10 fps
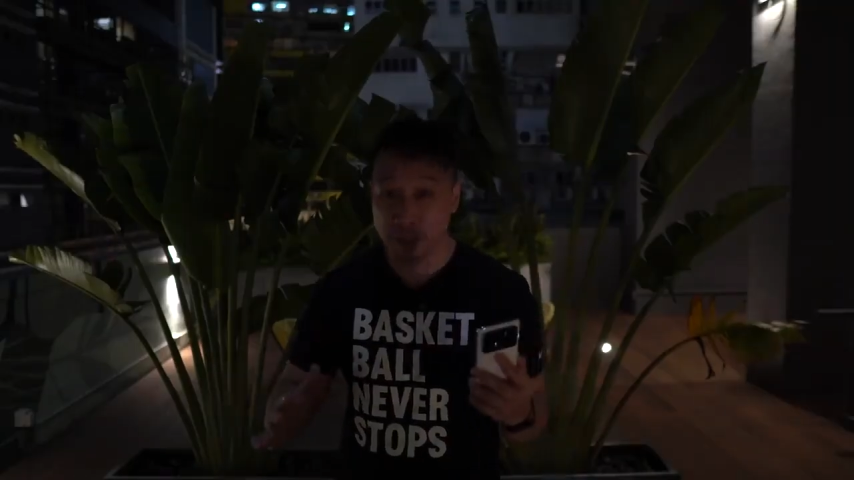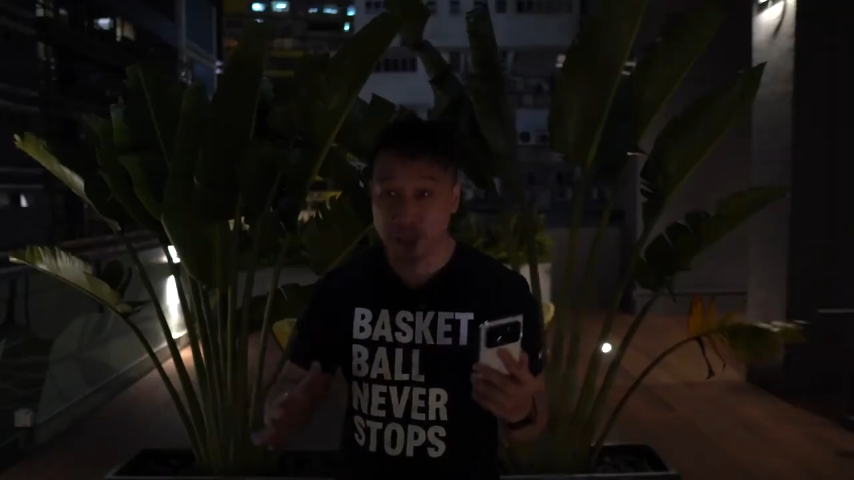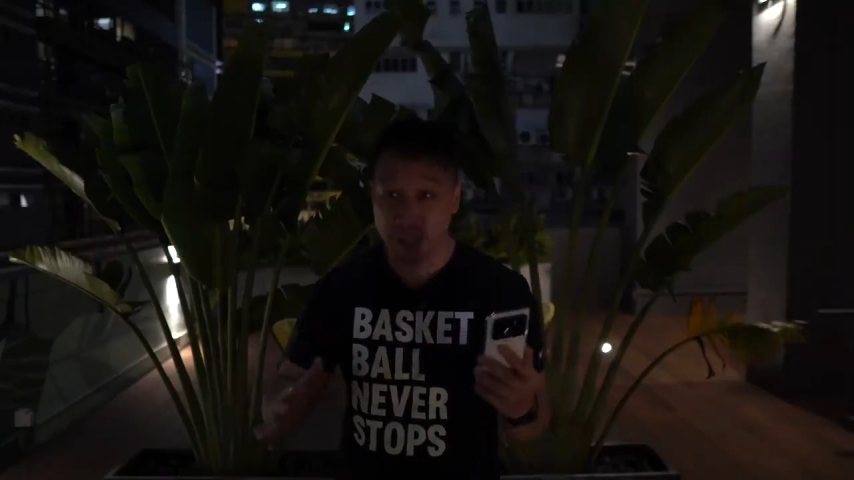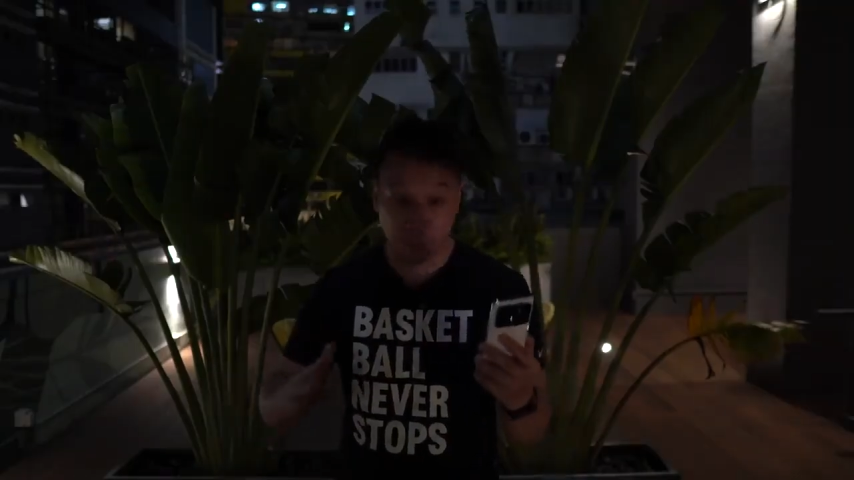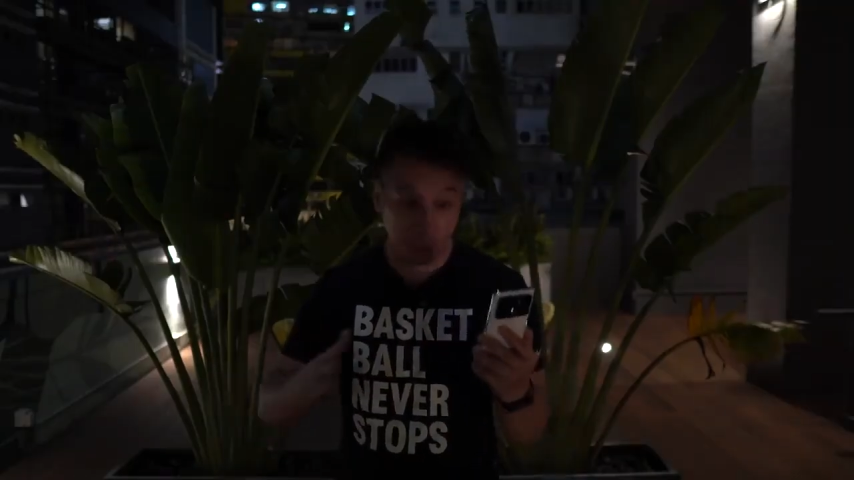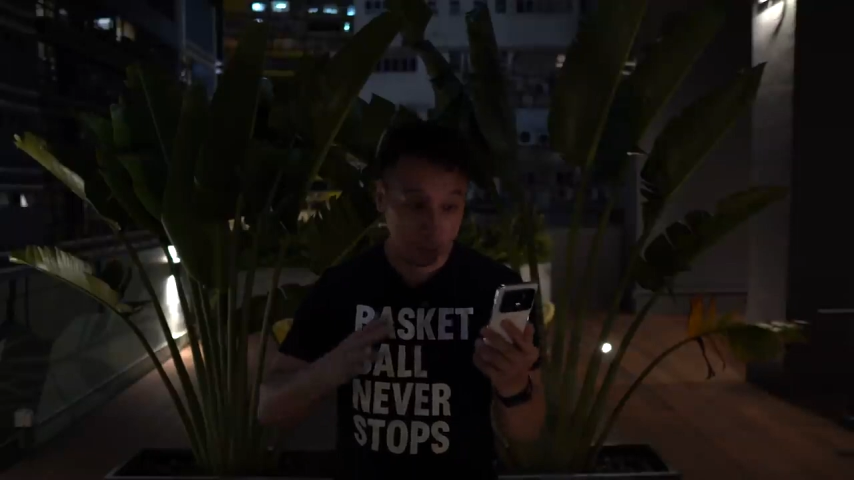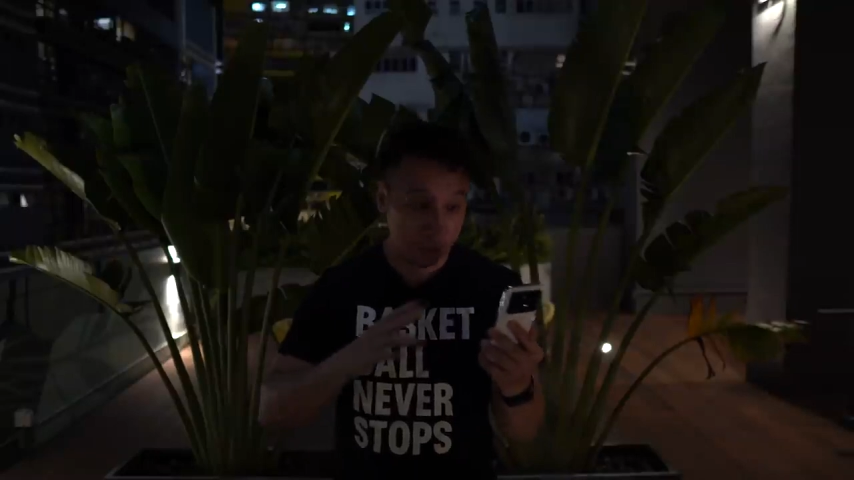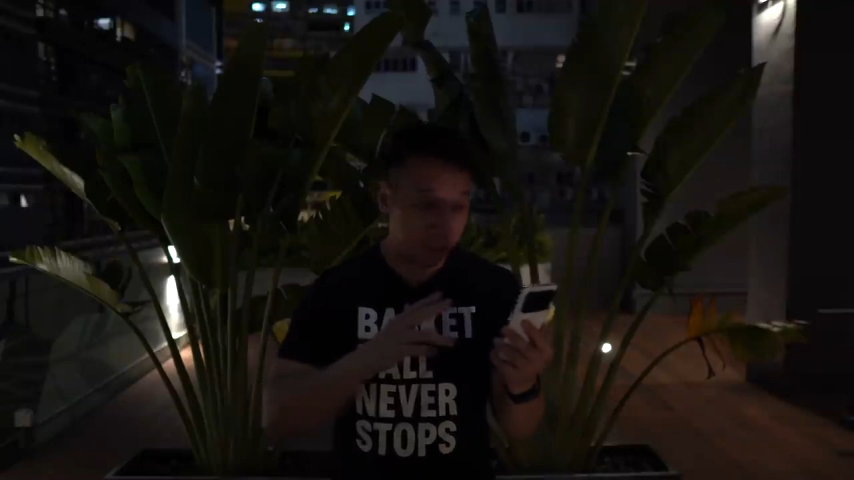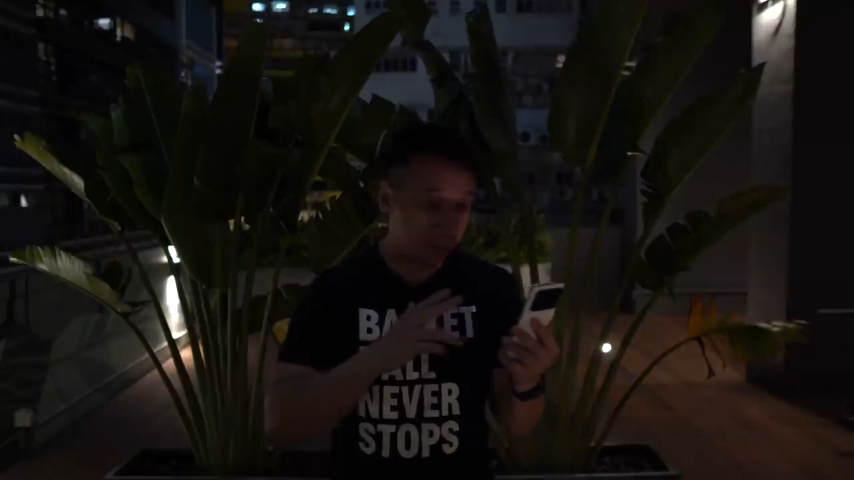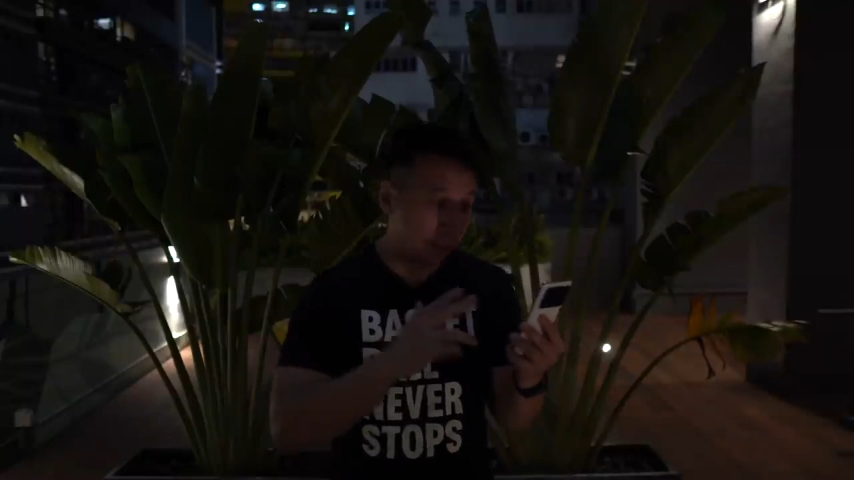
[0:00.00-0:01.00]
means. I've only
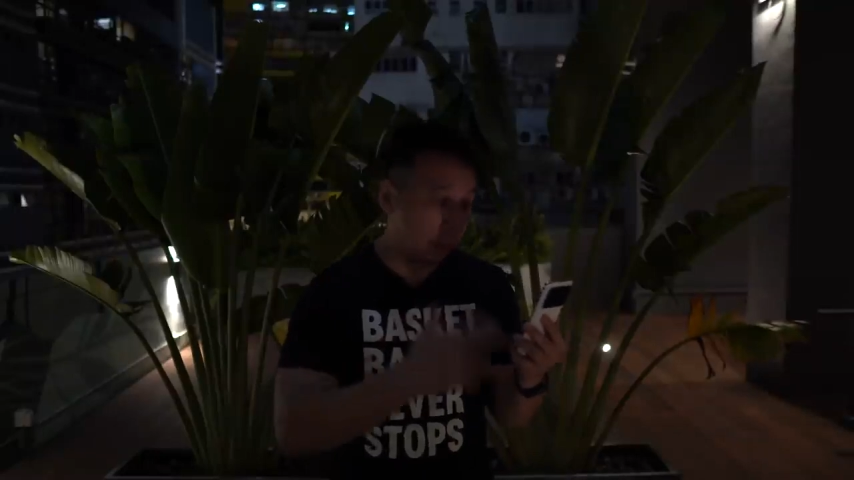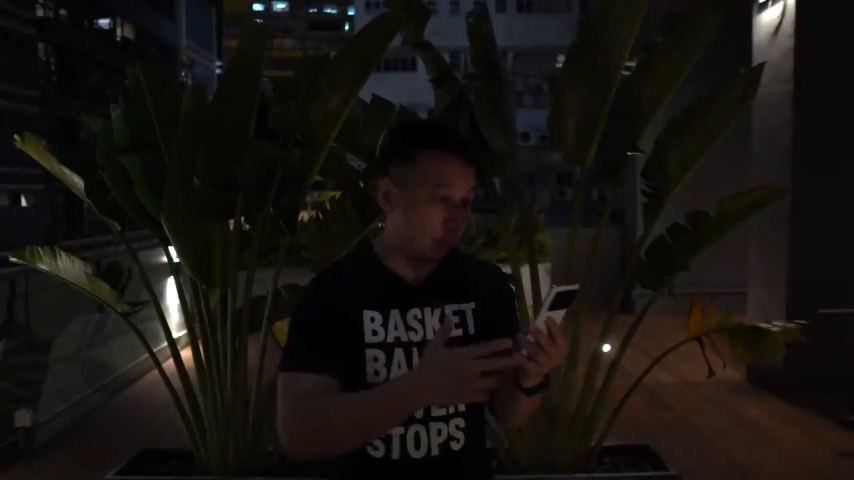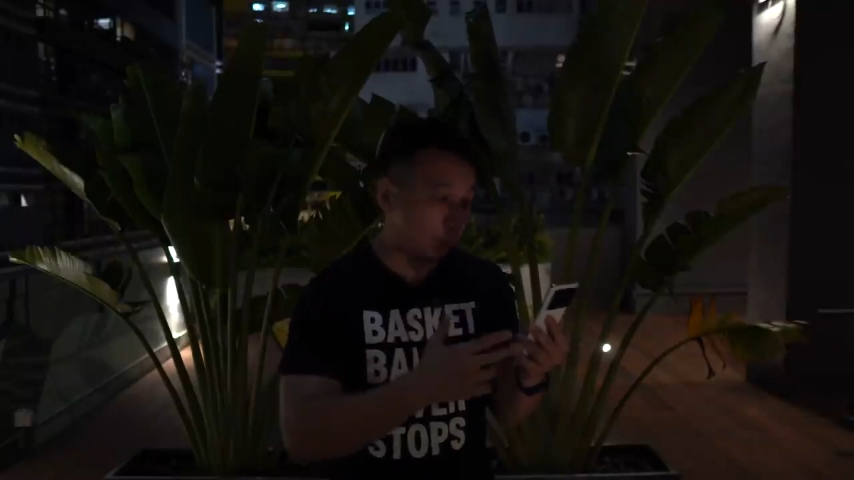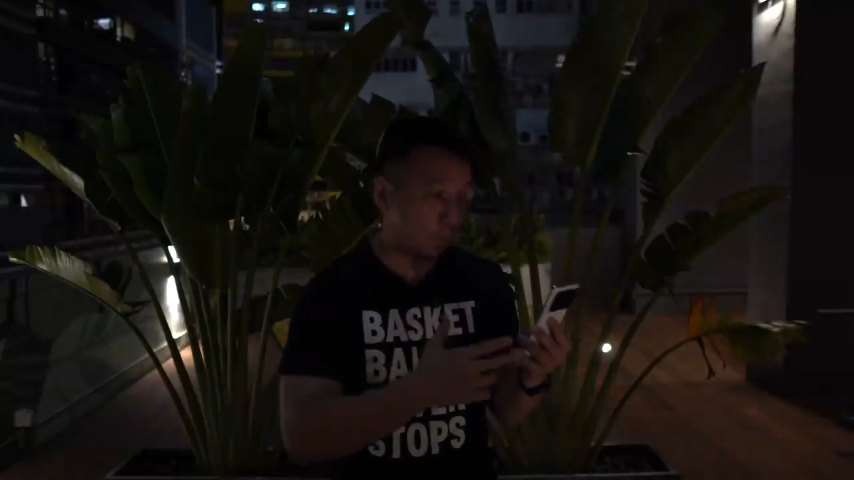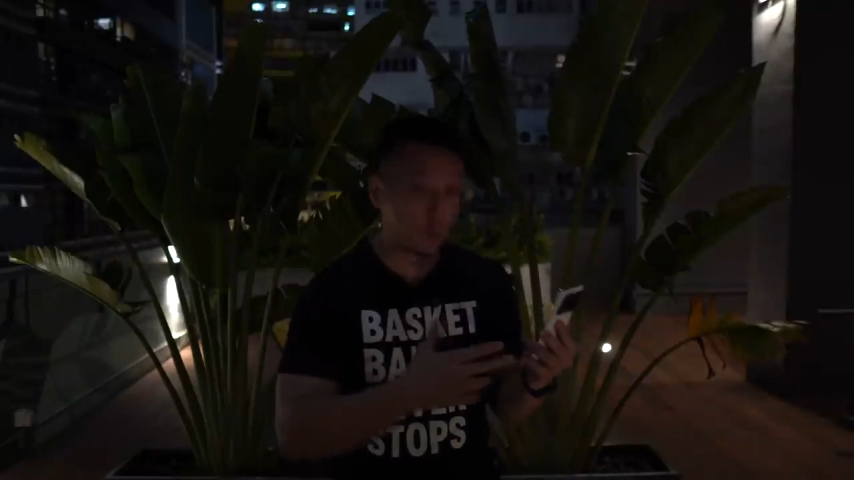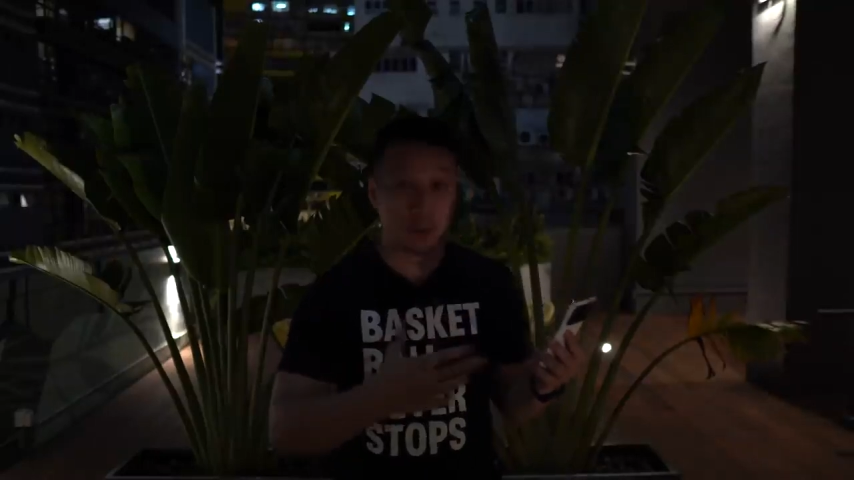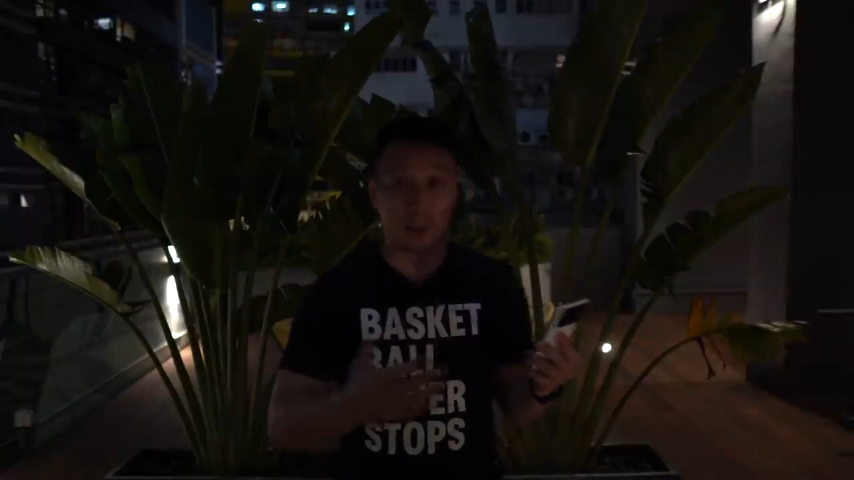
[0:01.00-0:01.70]
been using the phone for